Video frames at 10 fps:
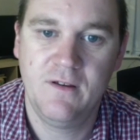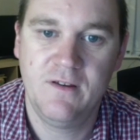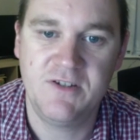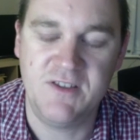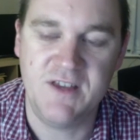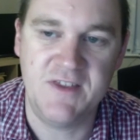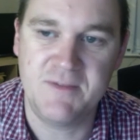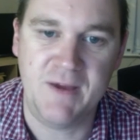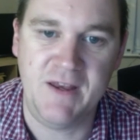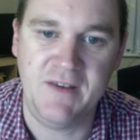She'd then
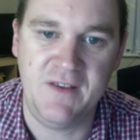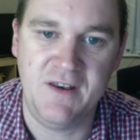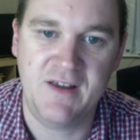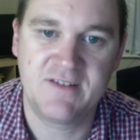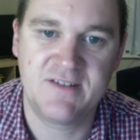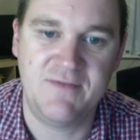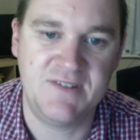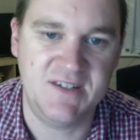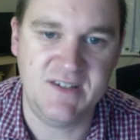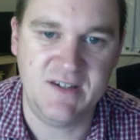spend the next
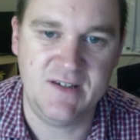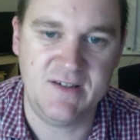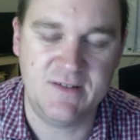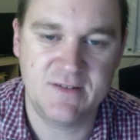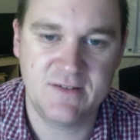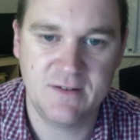70 years